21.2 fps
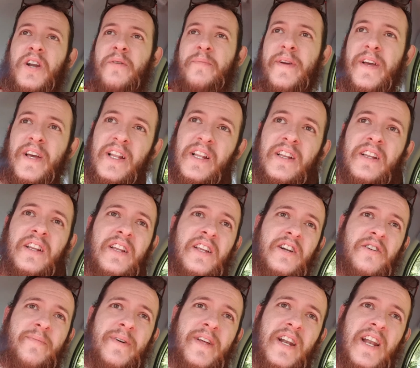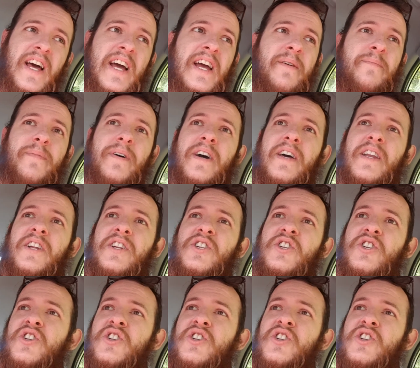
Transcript: going to be a little bit late, but it